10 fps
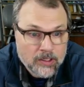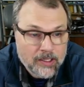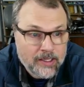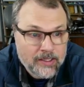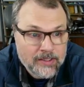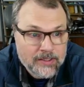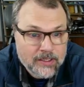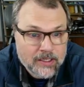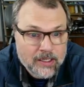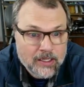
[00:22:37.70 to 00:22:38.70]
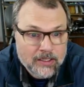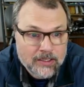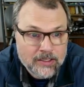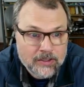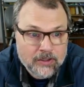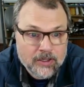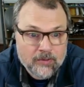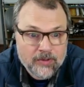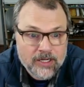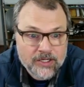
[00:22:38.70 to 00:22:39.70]
is a linear
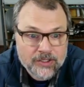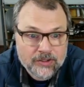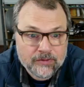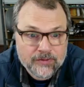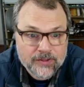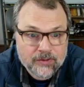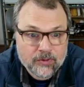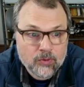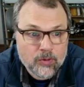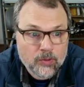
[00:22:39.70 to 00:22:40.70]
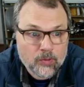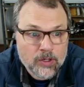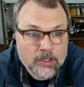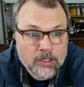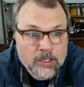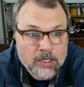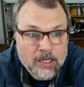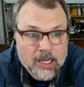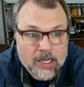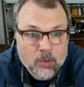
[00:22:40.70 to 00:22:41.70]
combination of 0, 1, 1
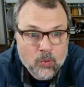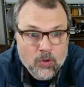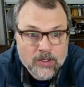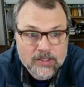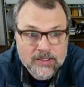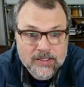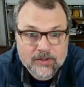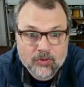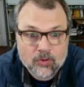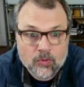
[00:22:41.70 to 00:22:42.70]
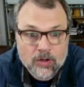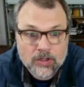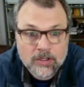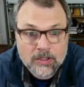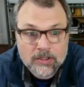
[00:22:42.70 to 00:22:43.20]
and 1, 0, 1.